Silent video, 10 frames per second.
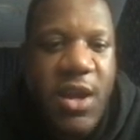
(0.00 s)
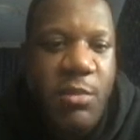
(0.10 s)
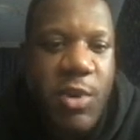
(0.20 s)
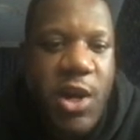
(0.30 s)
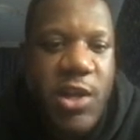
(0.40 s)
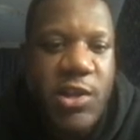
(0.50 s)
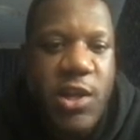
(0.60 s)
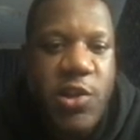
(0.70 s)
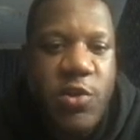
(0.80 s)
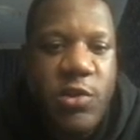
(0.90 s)
miners,
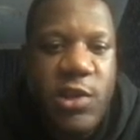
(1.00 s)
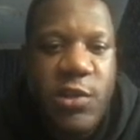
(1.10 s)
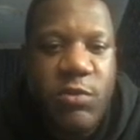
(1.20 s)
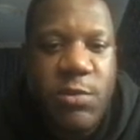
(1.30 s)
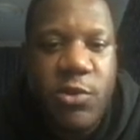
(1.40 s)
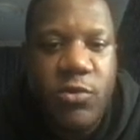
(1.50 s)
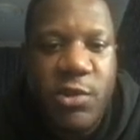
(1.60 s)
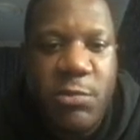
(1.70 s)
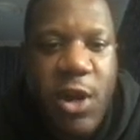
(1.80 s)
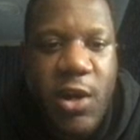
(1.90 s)
users, scripts or
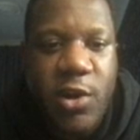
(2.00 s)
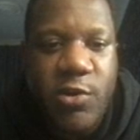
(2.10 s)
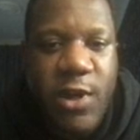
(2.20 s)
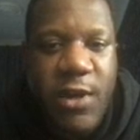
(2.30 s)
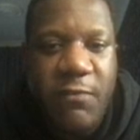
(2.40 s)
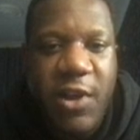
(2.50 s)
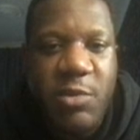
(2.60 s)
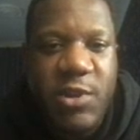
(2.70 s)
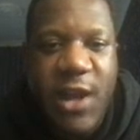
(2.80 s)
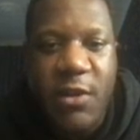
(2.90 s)
smart contract
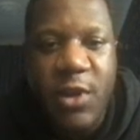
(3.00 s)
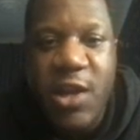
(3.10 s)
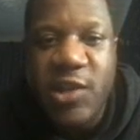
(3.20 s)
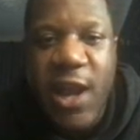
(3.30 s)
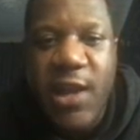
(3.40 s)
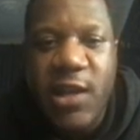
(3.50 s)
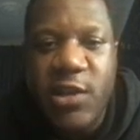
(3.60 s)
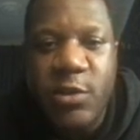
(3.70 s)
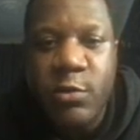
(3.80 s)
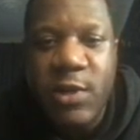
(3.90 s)
developers. Now, Chainlink
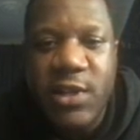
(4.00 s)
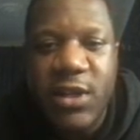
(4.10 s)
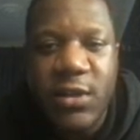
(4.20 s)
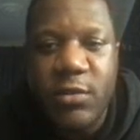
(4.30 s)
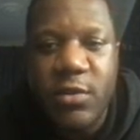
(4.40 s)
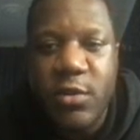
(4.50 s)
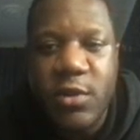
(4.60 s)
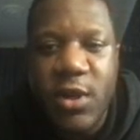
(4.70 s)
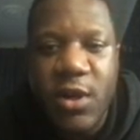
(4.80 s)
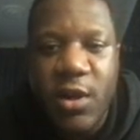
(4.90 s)
is always going to look
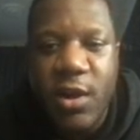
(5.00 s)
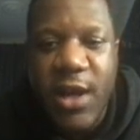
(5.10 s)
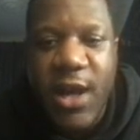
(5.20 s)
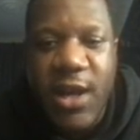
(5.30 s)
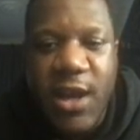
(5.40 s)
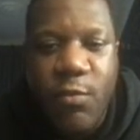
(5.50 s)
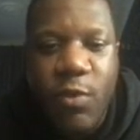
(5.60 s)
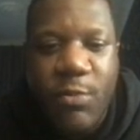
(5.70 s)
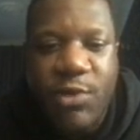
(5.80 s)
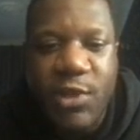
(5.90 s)
good on any
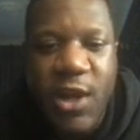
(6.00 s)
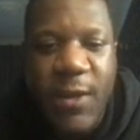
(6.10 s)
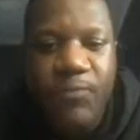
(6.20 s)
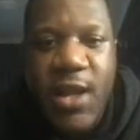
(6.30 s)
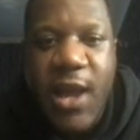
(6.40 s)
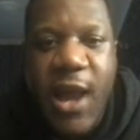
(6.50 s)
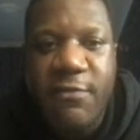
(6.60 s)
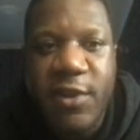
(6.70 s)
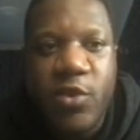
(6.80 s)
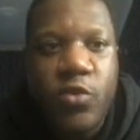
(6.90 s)
website. They
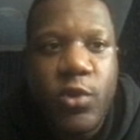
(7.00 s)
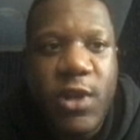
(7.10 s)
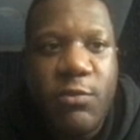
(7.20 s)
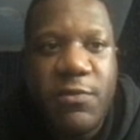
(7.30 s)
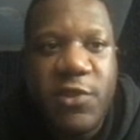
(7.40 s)
have an audit with